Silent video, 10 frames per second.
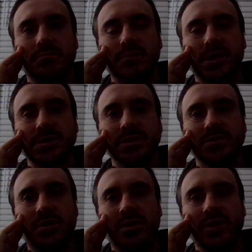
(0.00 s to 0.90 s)
as it's
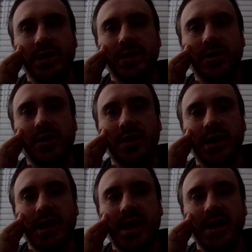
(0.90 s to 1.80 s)
called in
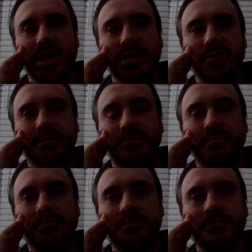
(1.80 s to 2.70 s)
Akkadian.
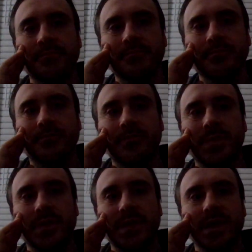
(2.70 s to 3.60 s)

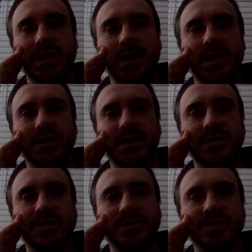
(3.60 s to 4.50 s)
The
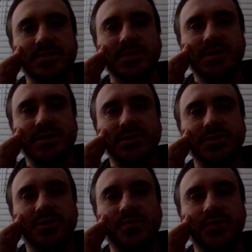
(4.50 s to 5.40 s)
incantation series
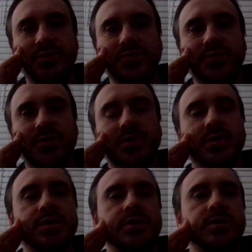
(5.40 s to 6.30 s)
Sherpu
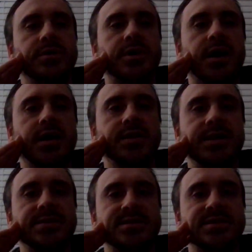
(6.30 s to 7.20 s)

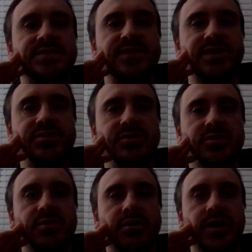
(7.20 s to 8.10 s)
highlights this feature,
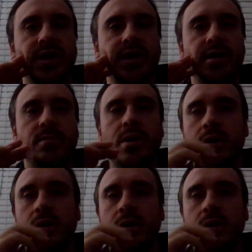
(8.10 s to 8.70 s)
calling him